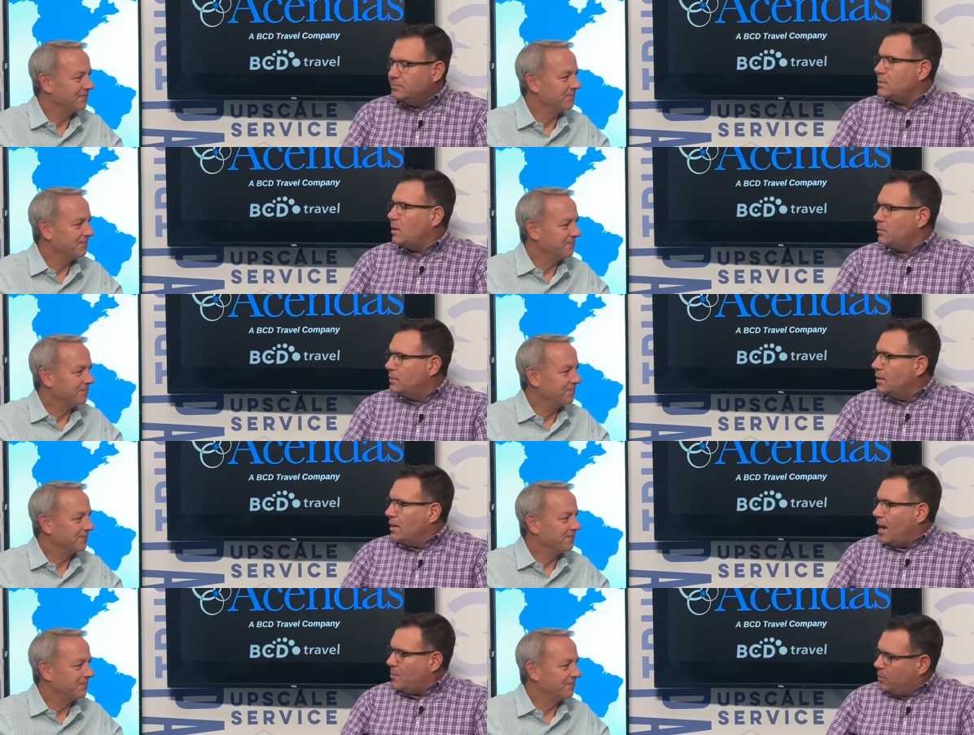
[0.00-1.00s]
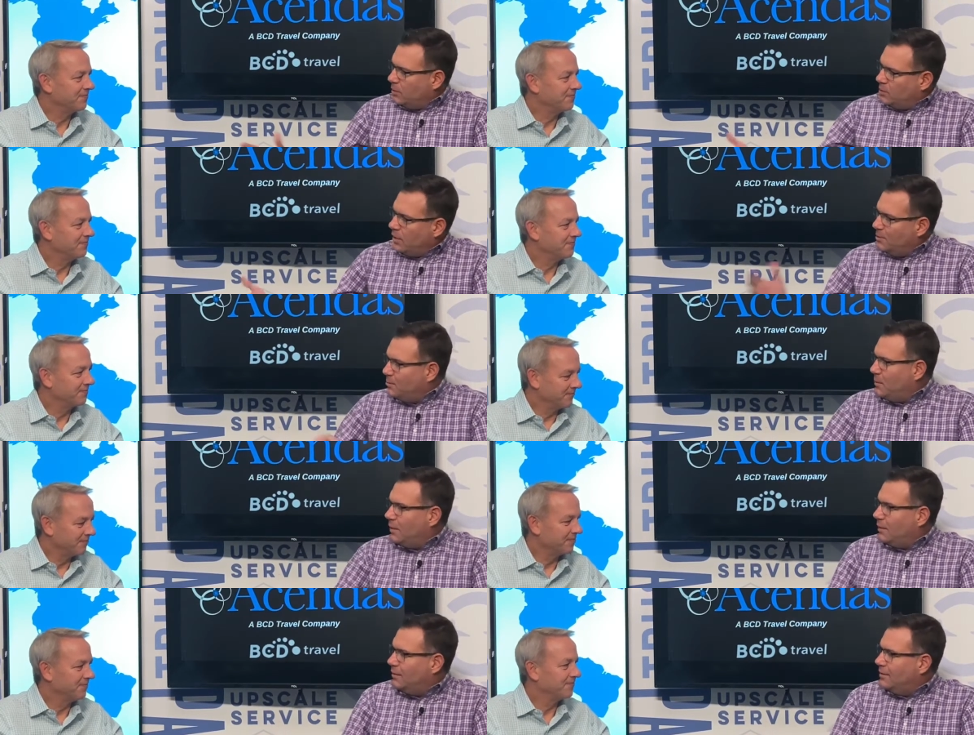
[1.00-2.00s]
Speaker 1: So I appreciate you being
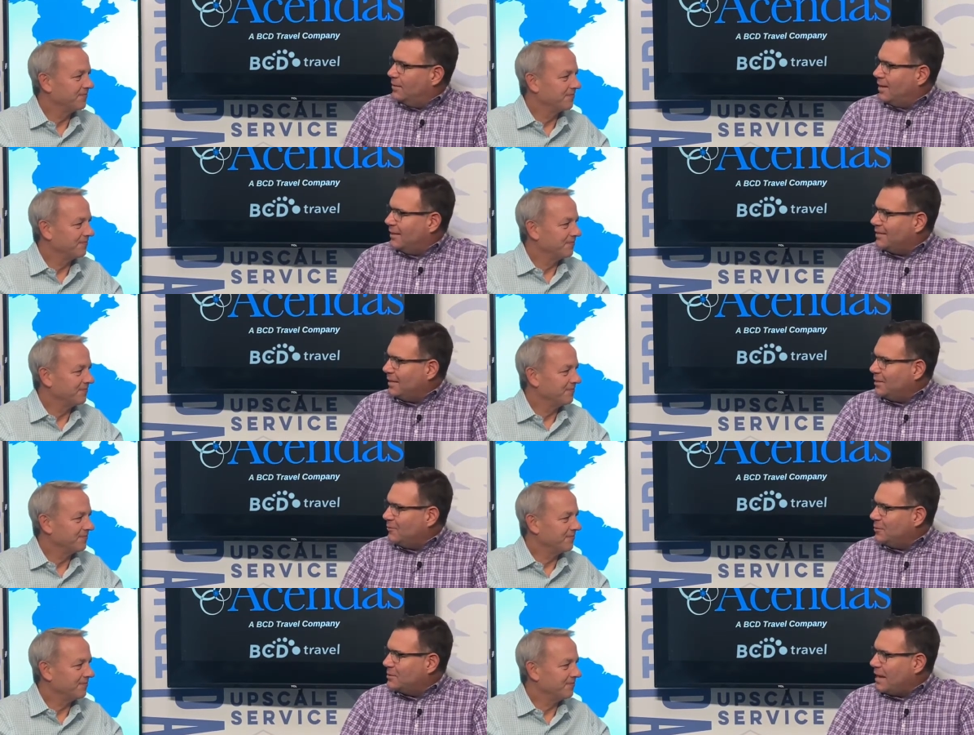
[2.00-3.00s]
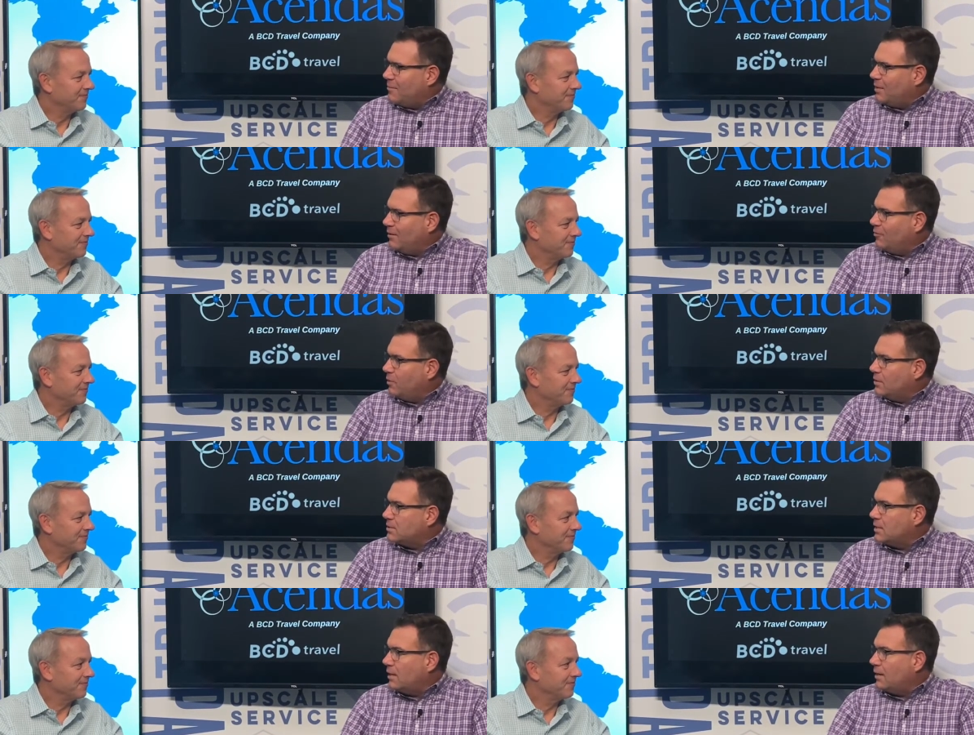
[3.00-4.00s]
here today. Thank you for your time. Thank you for your
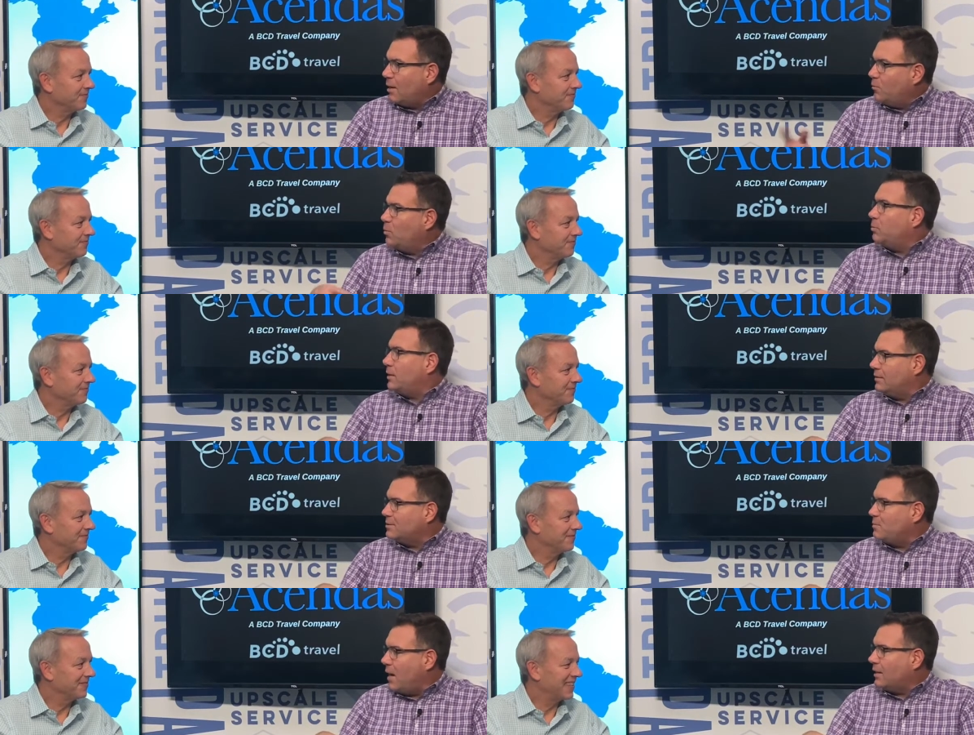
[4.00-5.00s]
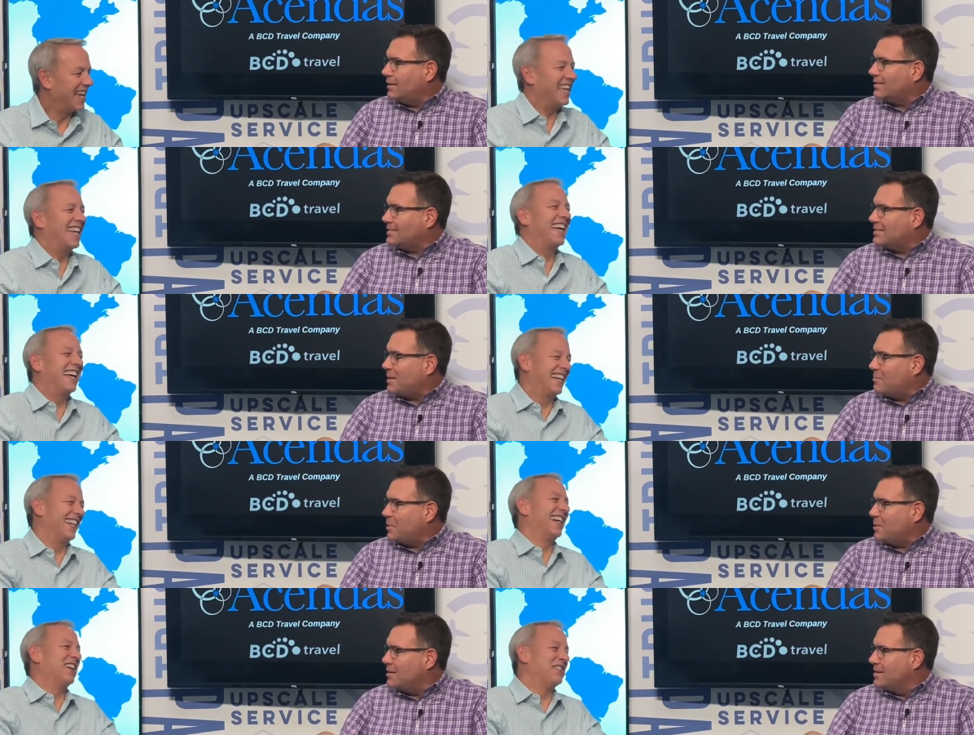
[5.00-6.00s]
insight. And I will play this back next December.
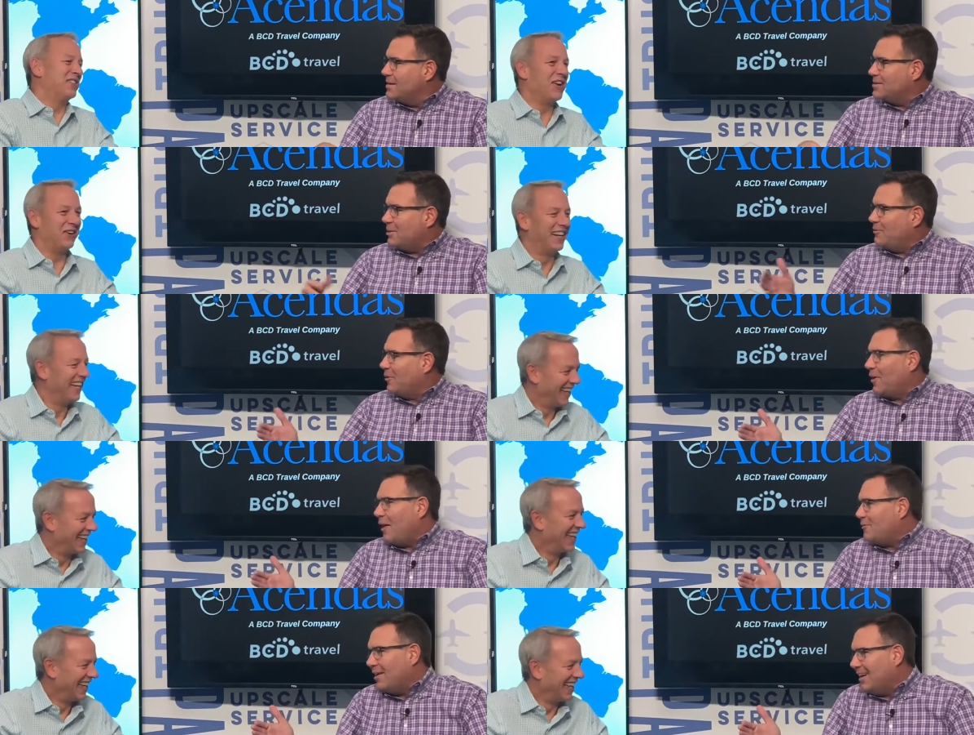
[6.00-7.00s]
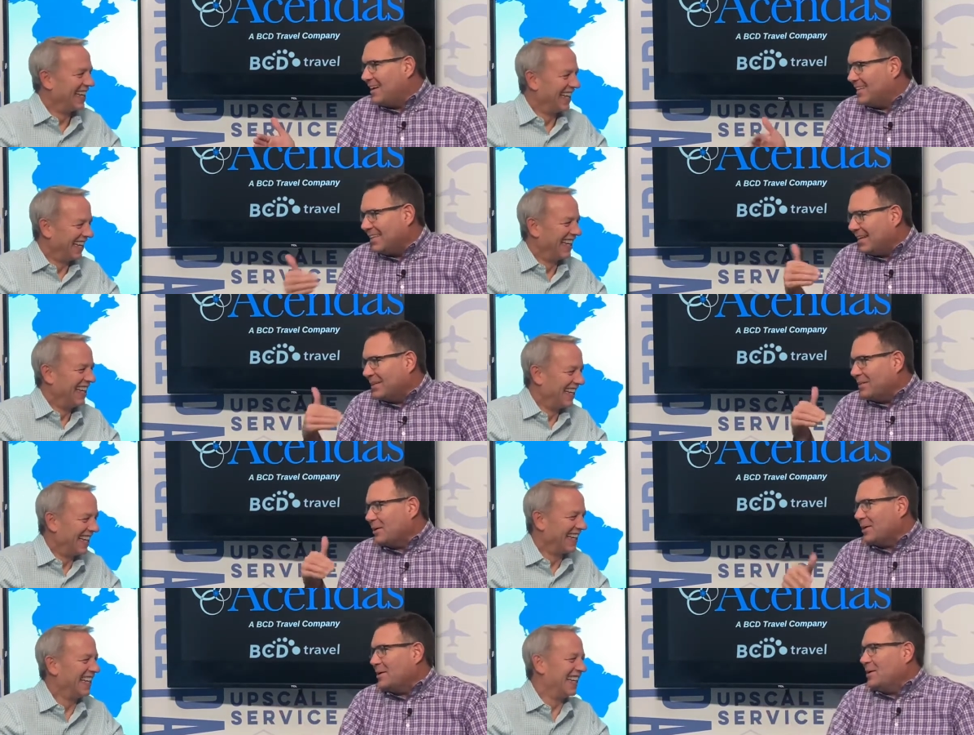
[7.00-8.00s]
Speaker 2: Oh, no. So if we're off on anything, you're going
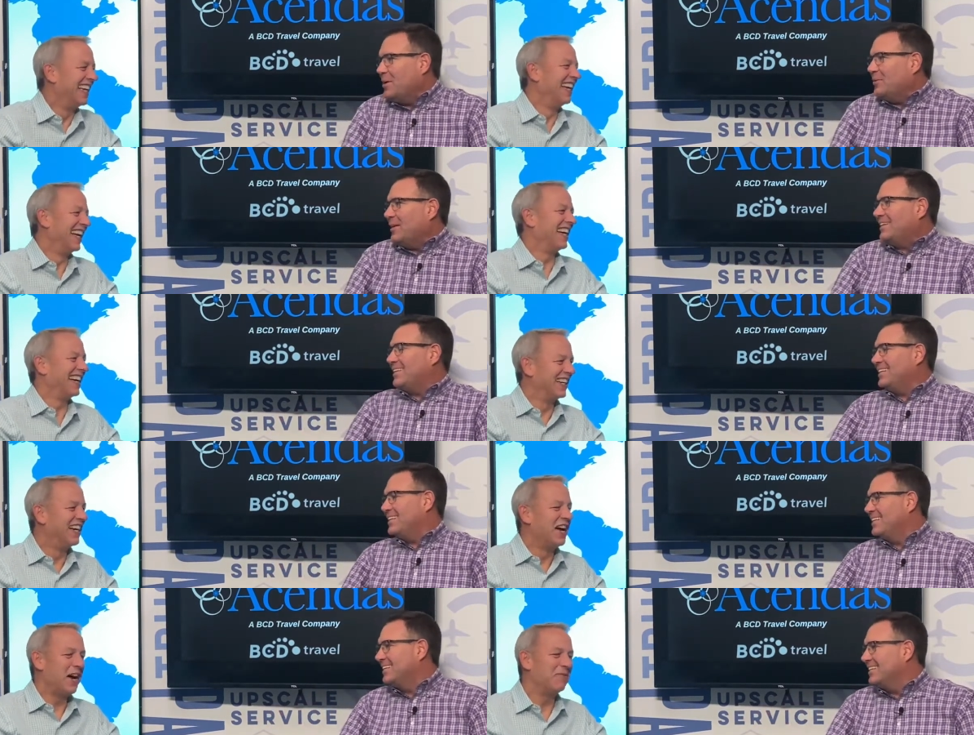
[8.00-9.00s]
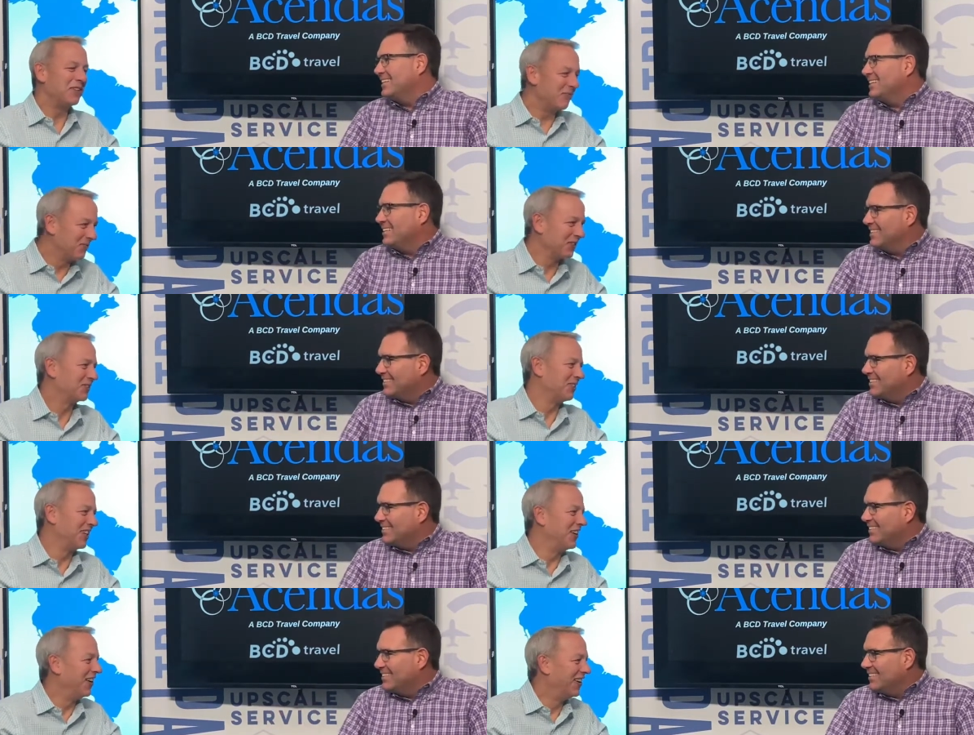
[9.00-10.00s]
to know about it. I'll be the first one to
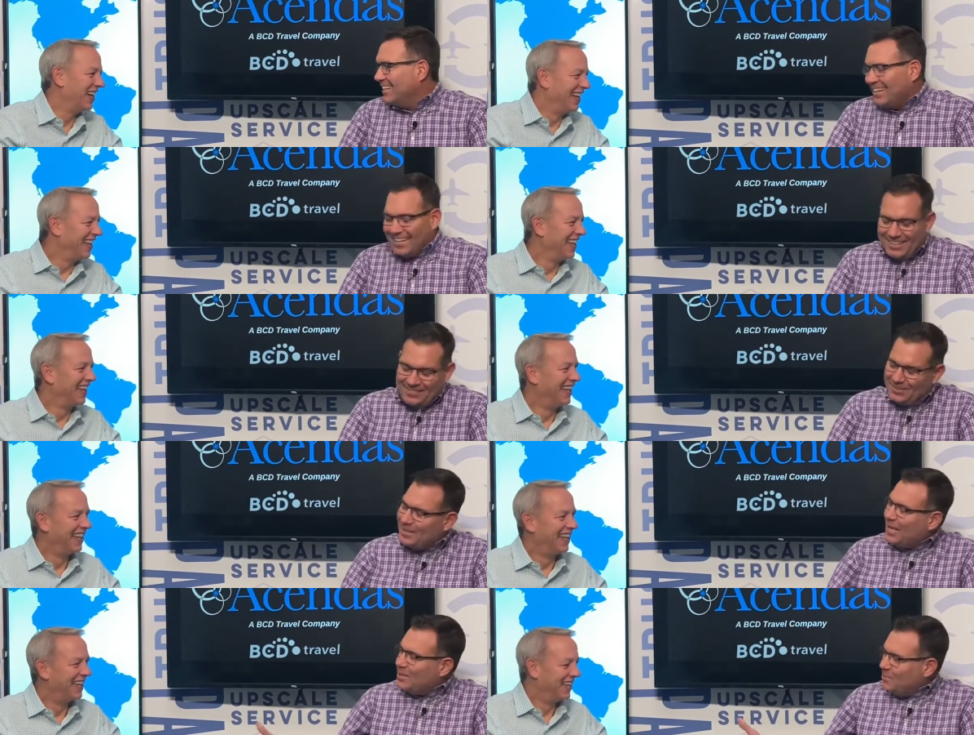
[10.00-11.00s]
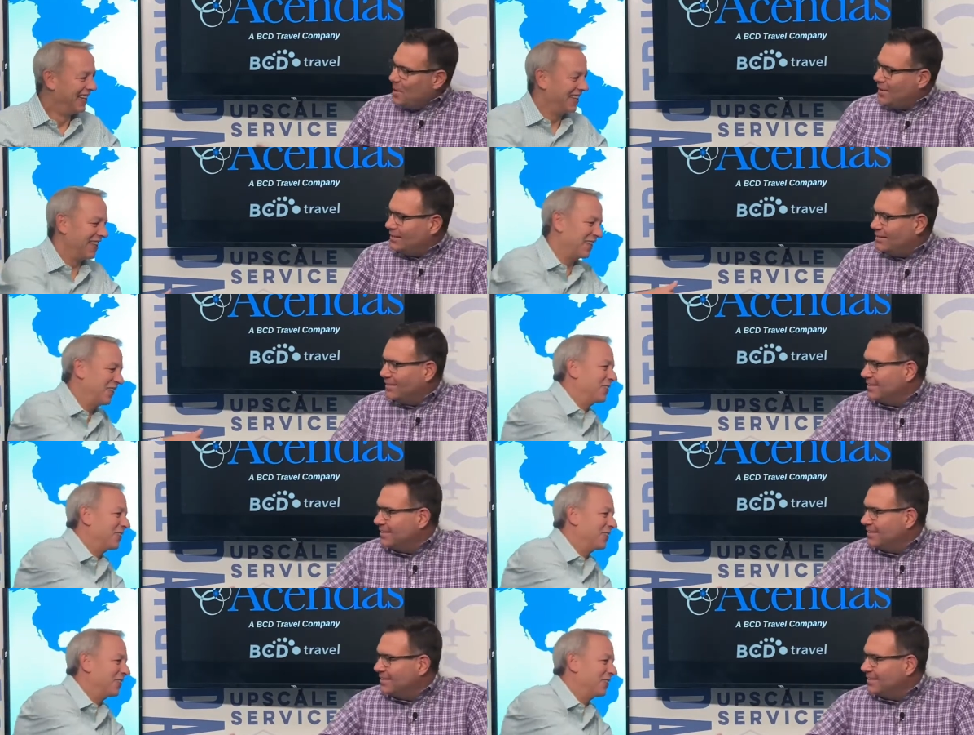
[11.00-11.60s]
know.
Speaker 1: All right. Well, thank you, Brent. Thank you,